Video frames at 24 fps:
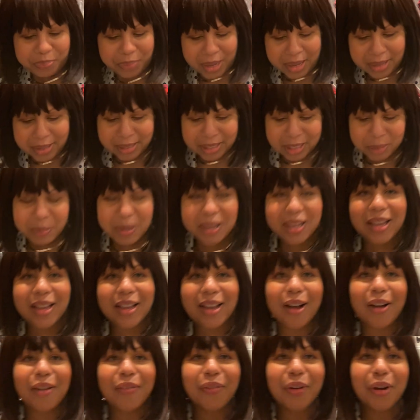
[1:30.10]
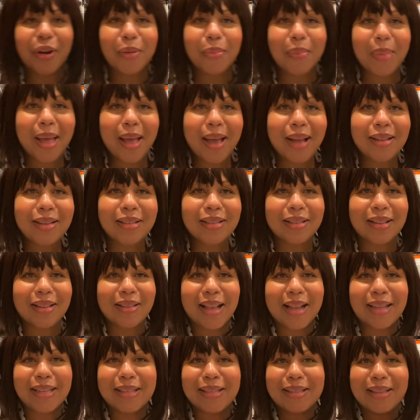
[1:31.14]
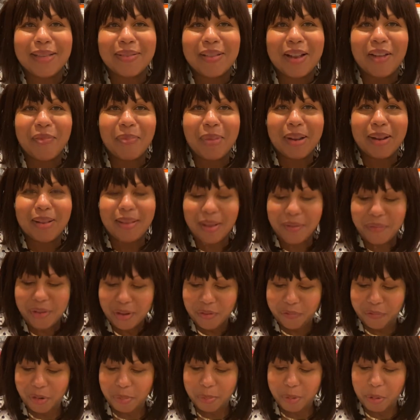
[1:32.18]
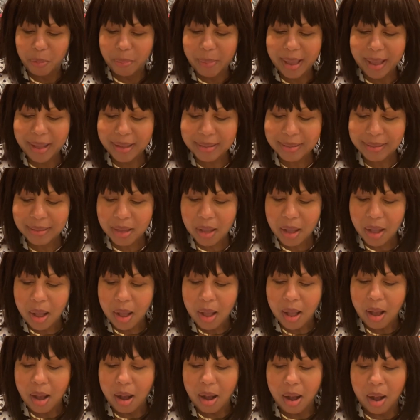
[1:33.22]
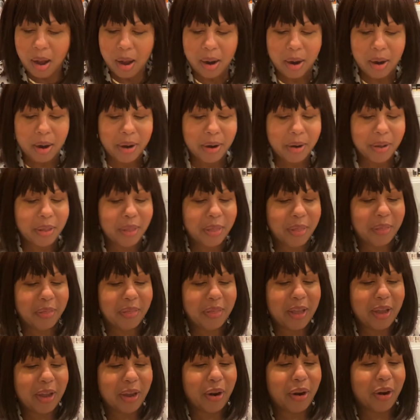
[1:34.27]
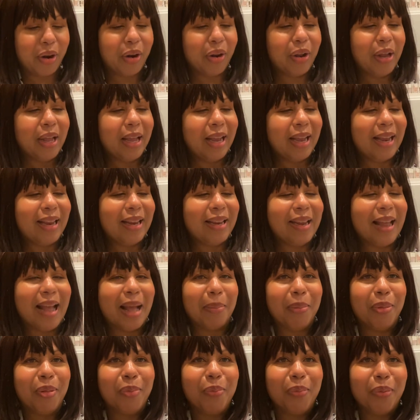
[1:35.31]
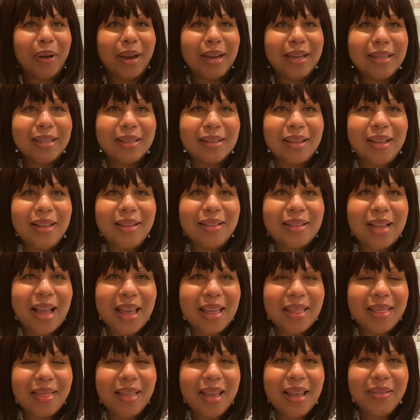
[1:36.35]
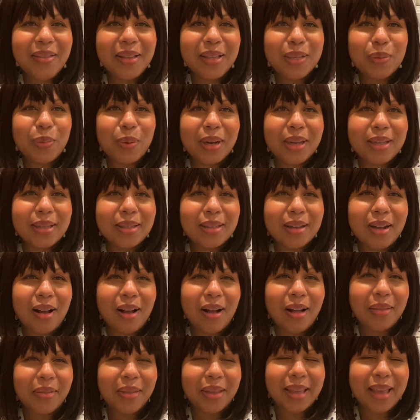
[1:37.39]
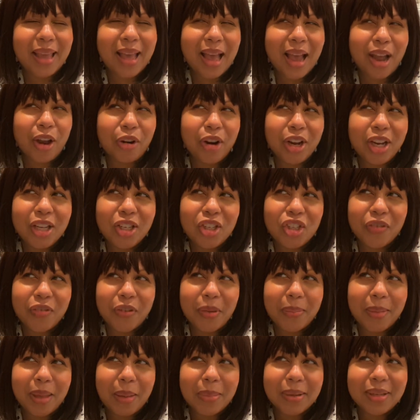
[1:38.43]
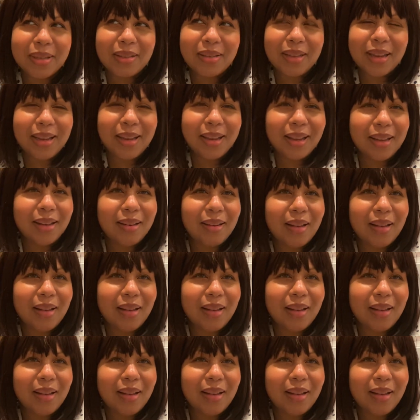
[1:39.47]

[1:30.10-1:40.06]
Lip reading: Speaking of Hermes, the next thing that I've been loving from Hermes are their enamel bracelets. I think this one is called the Carriage, if I'm not mistaken.